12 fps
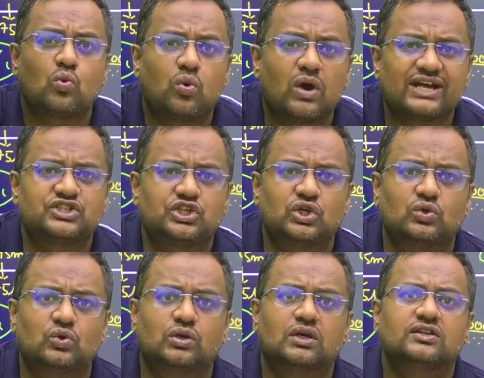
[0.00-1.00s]

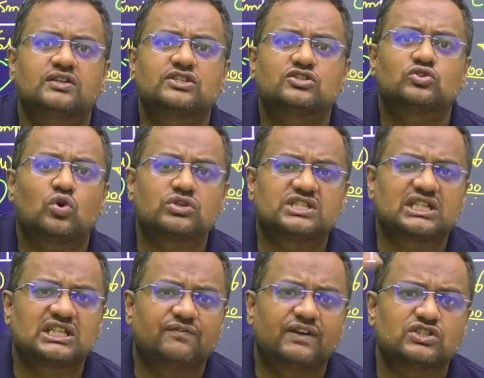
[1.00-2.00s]
virtue, there is no
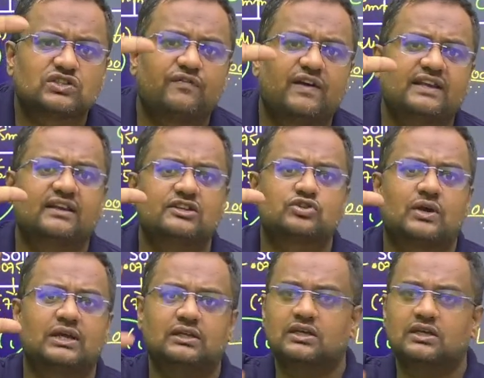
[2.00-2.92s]
significance of fine grained soil.